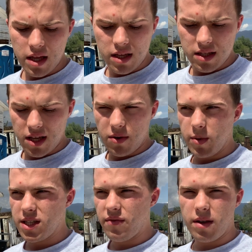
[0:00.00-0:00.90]
Southern
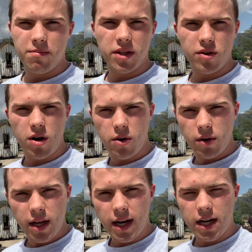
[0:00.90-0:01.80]
Pacific built their
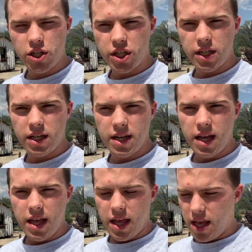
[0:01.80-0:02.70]
own connection
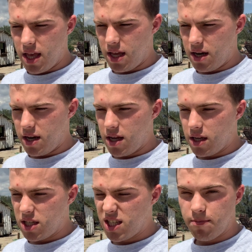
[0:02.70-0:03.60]
in
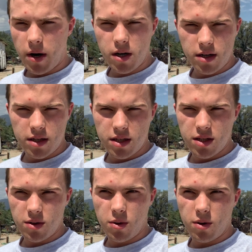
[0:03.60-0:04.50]

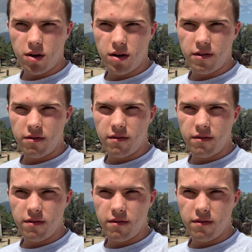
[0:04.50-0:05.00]
Sparks or